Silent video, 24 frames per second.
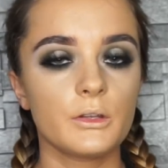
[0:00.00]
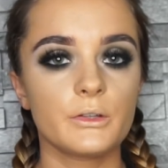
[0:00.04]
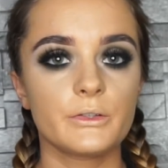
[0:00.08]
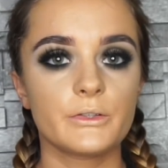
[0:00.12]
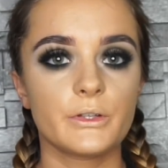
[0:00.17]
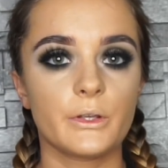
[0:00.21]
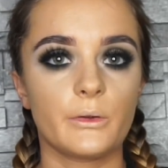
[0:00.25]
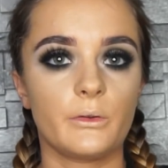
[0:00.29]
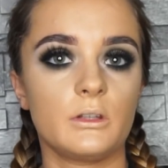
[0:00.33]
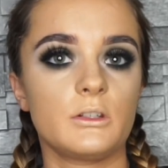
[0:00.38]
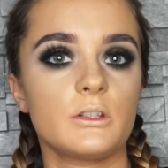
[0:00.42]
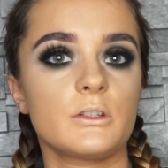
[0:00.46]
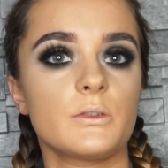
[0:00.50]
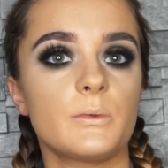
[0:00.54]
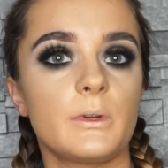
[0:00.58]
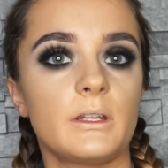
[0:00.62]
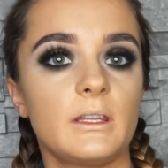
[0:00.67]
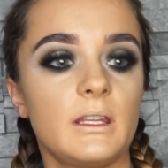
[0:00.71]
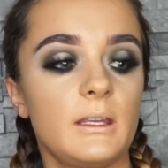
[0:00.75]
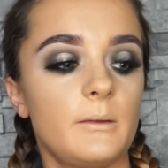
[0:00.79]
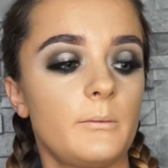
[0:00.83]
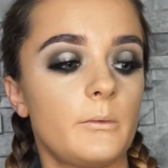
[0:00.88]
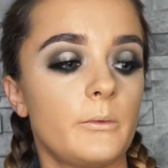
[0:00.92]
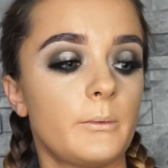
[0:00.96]
So I just
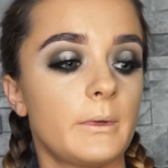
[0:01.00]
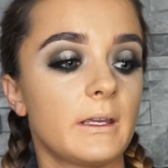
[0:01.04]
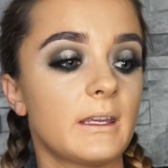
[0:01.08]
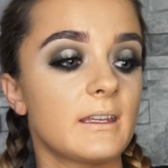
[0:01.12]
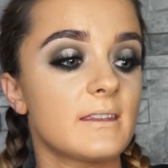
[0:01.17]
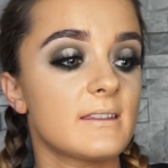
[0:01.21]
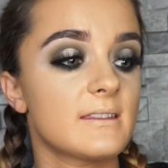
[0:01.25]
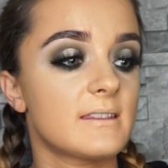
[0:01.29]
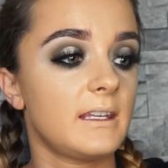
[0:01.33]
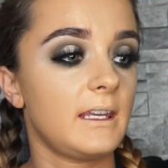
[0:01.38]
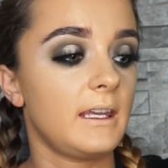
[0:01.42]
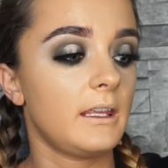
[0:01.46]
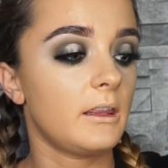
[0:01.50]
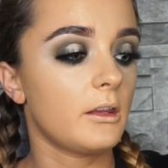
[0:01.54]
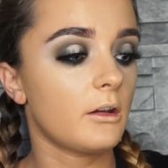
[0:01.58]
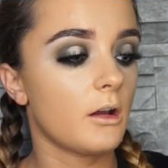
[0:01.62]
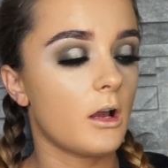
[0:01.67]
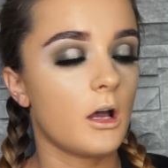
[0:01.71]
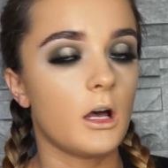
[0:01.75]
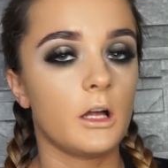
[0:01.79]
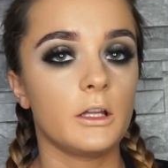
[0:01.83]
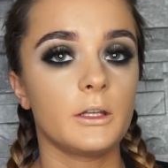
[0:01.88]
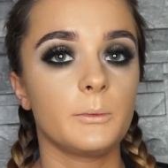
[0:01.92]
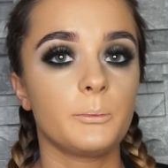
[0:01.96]
went in with my
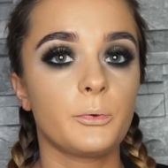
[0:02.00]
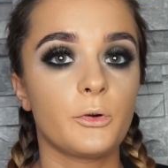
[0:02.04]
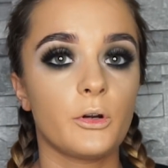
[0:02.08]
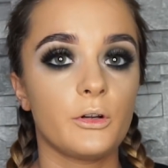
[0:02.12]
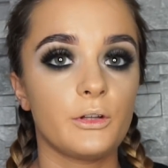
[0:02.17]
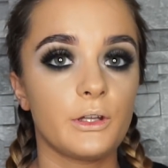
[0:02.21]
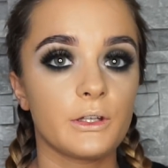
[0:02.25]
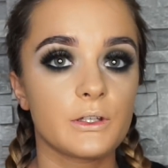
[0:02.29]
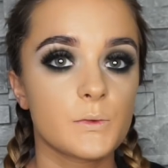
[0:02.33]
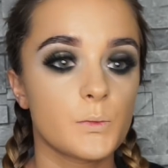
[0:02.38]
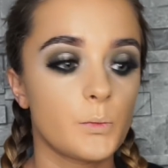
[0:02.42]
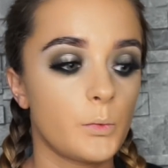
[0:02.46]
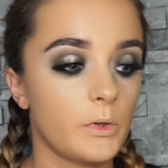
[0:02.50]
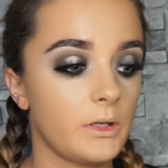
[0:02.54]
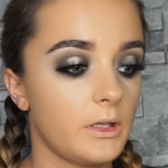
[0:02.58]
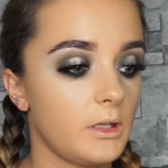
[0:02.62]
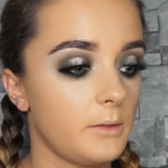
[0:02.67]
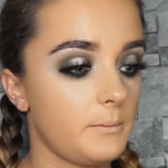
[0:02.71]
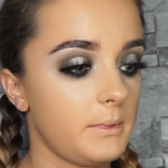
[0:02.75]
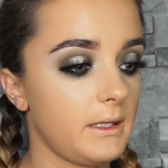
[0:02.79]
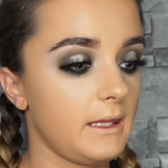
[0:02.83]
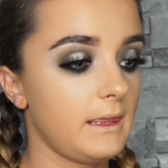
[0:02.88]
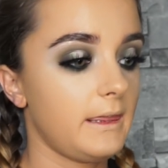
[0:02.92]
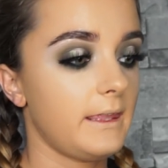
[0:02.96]
concealer. All the products
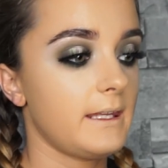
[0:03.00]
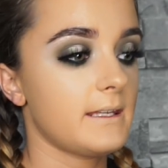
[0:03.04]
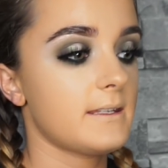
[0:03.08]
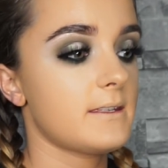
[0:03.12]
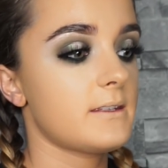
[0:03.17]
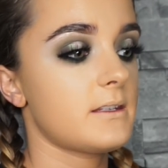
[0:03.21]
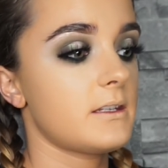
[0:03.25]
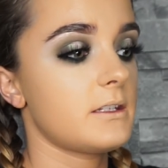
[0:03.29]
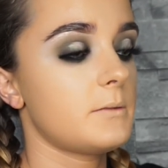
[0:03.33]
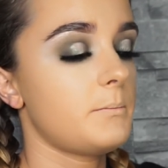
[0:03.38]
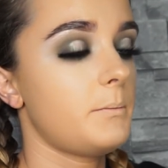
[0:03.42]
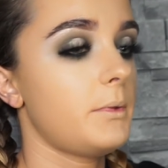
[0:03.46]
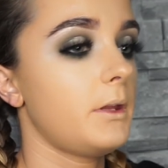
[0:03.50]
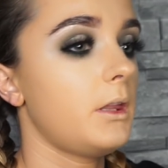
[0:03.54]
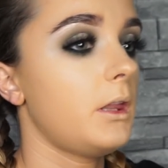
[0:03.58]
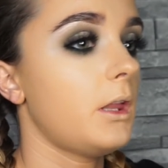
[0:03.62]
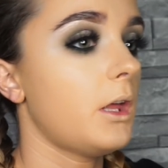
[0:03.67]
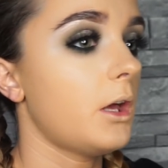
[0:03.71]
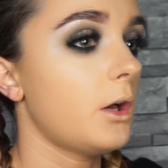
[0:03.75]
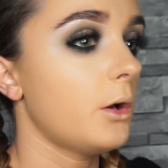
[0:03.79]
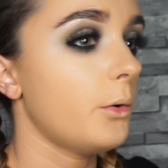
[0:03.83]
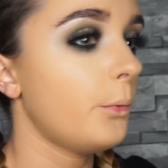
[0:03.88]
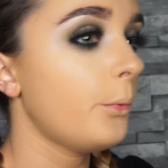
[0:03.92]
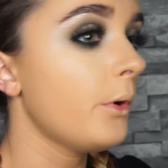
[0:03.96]
will be listed
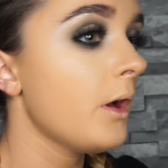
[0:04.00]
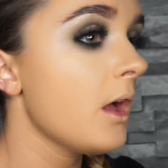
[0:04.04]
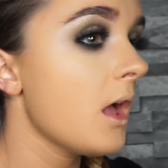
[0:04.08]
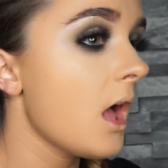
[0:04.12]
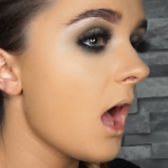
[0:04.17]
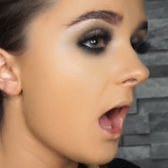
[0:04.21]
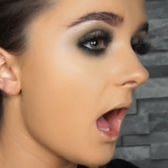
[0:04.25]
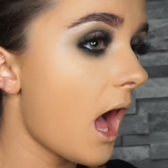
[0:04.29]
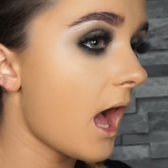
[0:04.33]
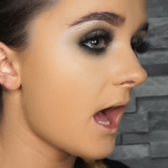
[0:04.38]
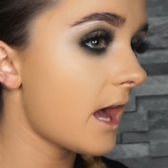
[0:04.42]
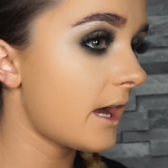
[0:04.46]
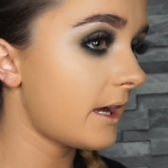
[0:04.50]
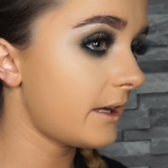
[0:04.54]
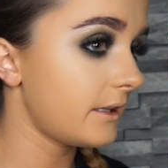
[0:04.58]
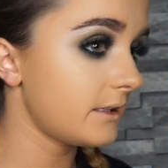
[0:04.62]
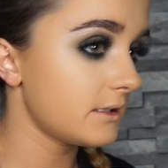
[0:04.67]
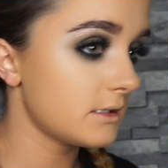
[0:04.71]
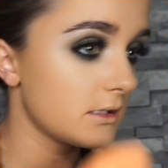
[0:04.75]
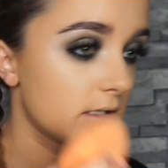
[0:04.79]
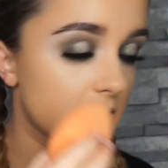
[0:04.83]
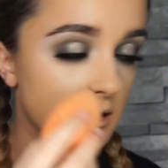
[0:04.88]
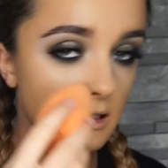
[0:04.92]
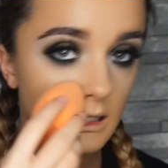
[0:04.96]
below.
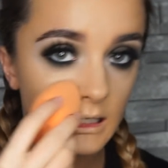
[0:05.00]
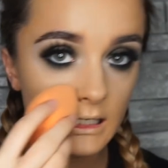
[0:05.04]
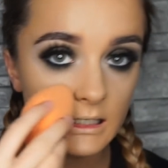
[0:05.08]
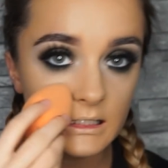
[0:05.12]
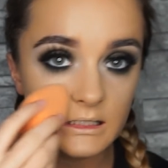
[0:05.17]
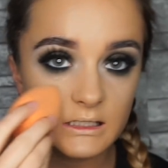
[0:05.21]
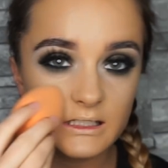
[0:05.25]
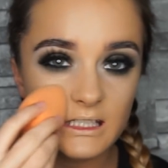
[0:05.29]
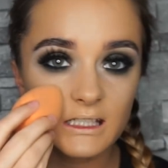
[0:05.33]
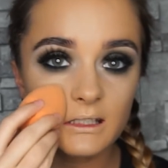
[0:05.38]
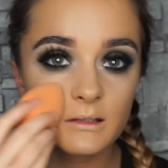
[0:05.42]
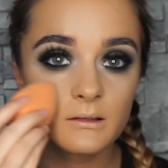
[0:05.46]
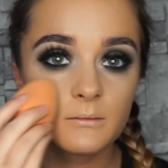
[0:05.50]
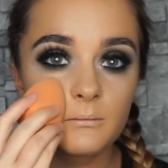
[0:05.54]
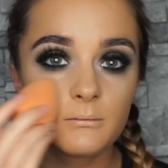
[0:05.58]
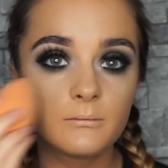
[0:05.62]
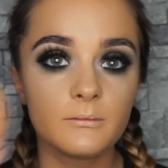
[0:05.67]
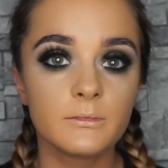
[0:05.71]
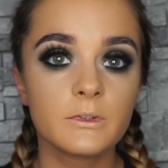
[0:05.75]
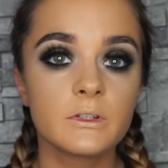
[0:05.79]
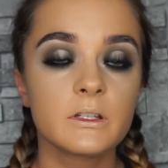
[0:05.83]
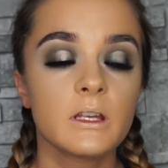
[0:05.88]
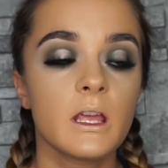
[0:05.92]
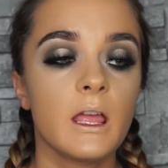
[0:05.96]
And it
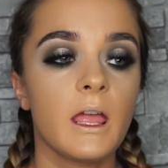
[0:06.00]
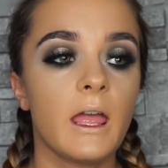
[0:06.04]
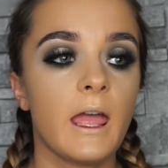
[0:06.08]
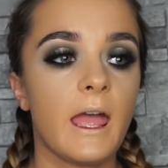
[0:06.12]
didn't...